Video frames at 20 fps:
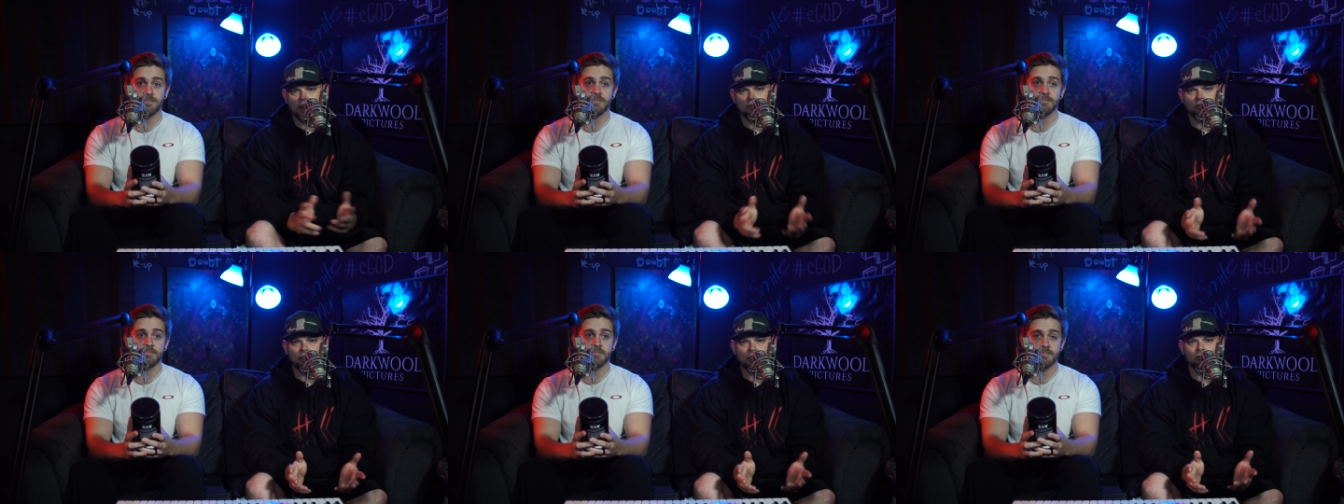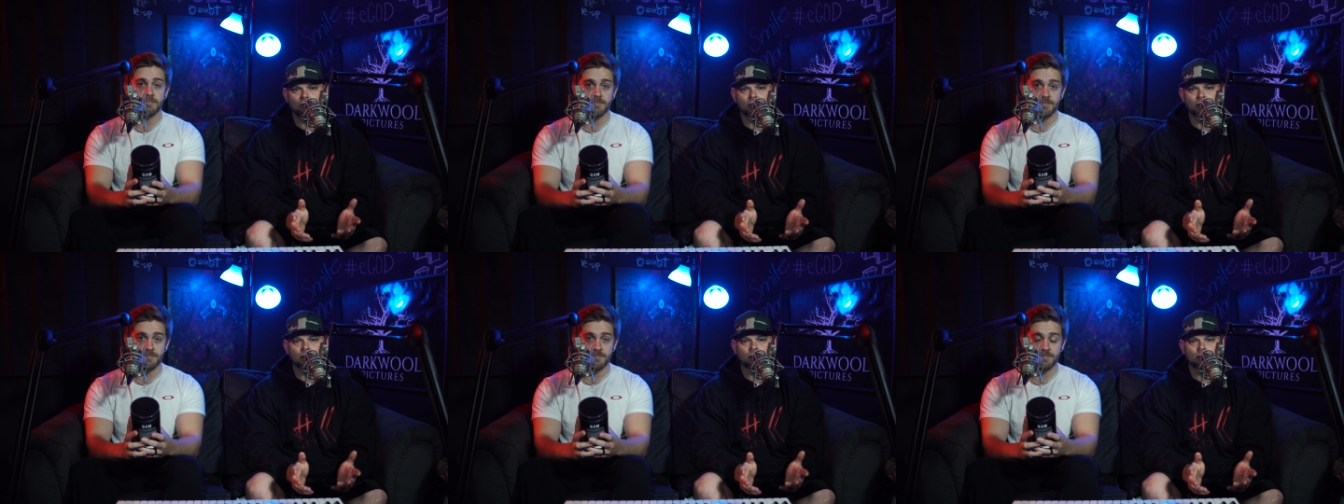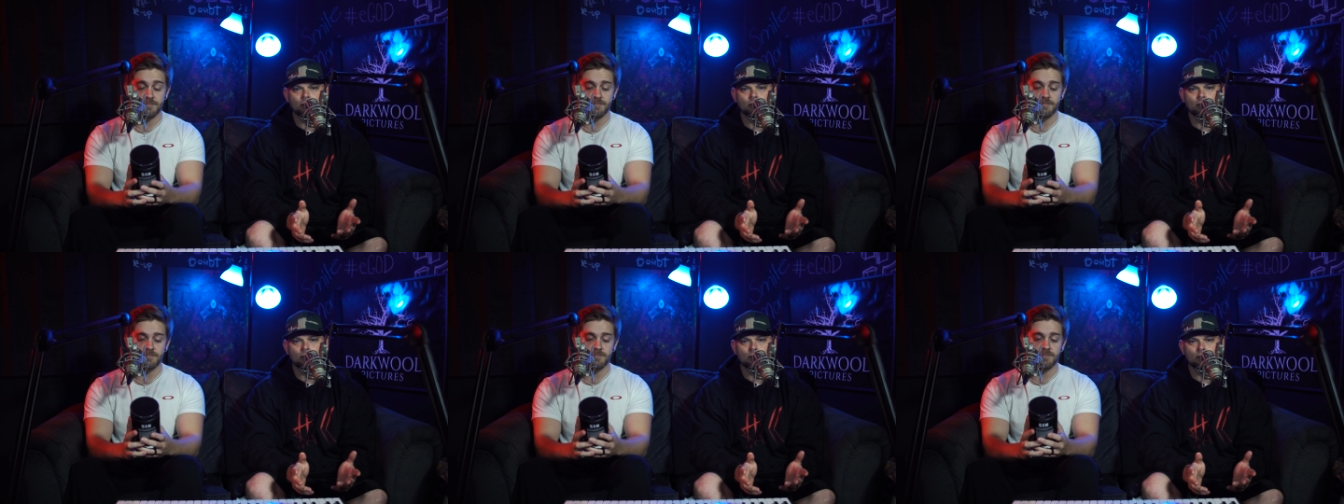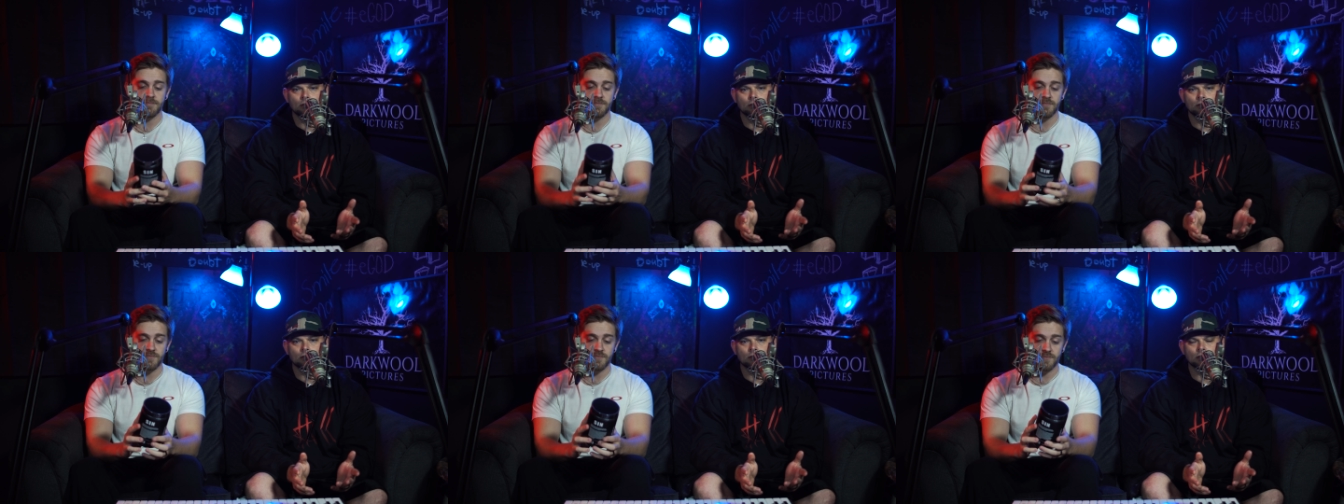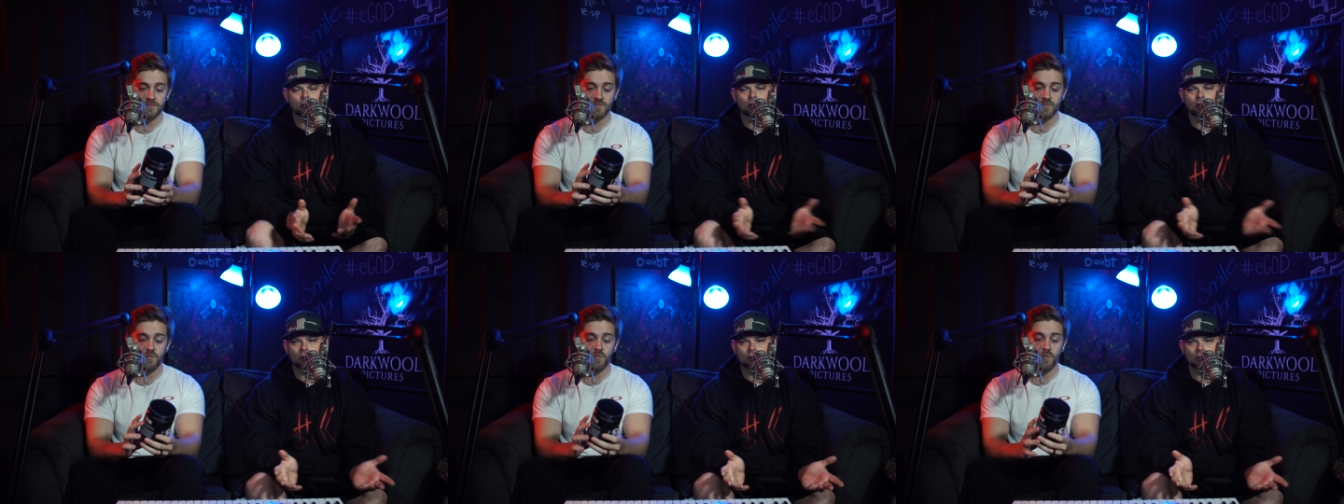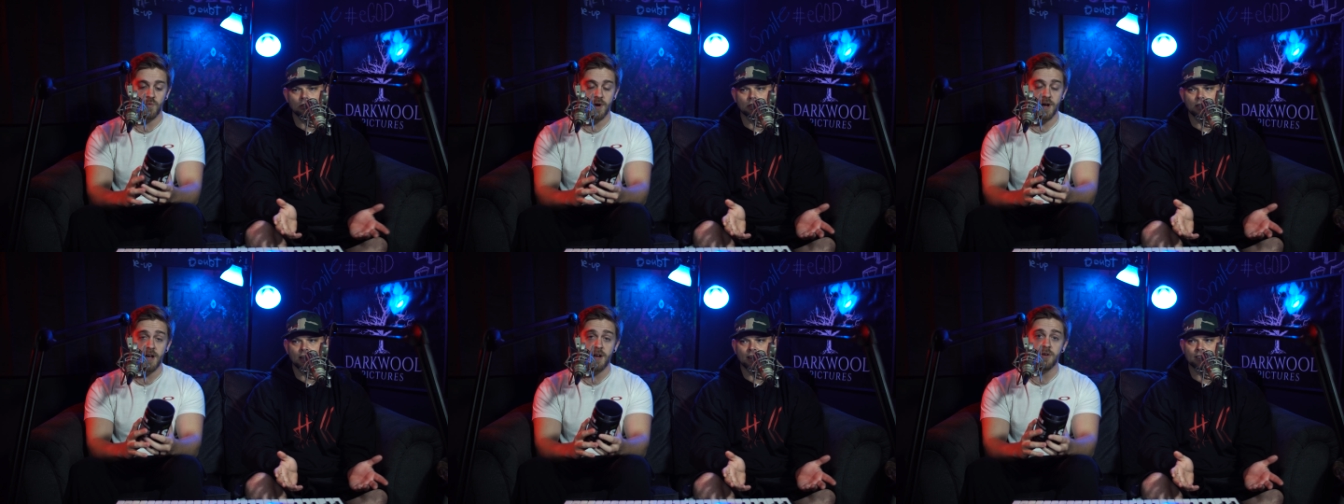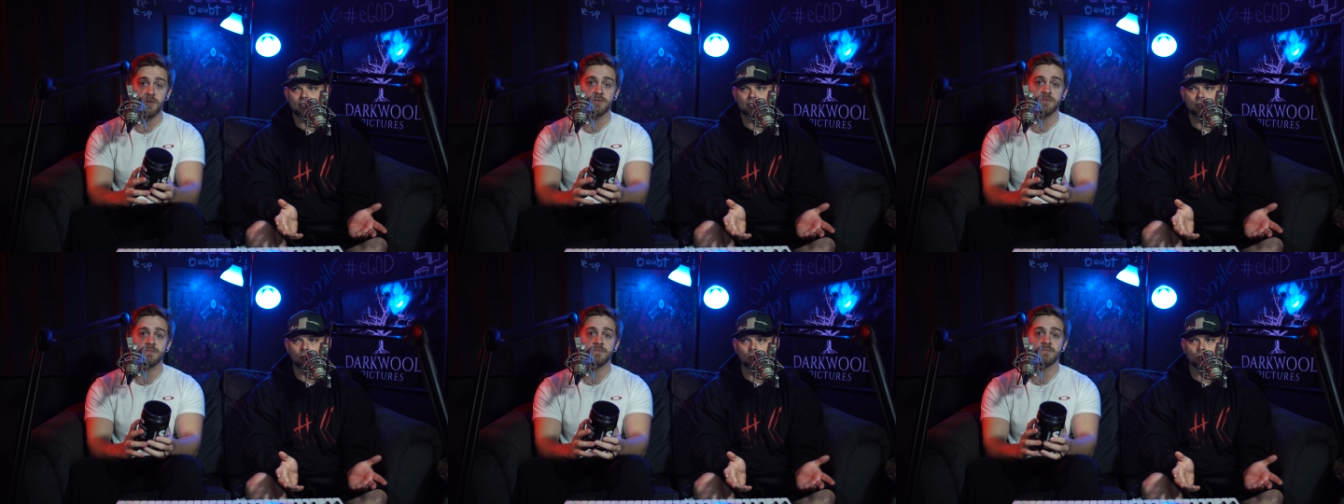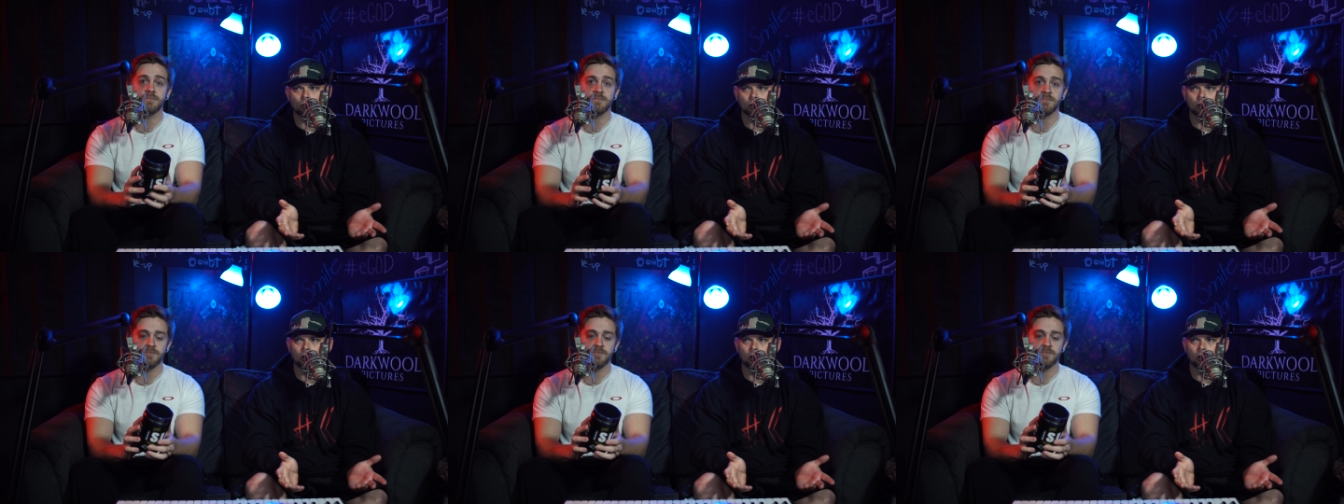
have envy. So you can wow. kind of see where we're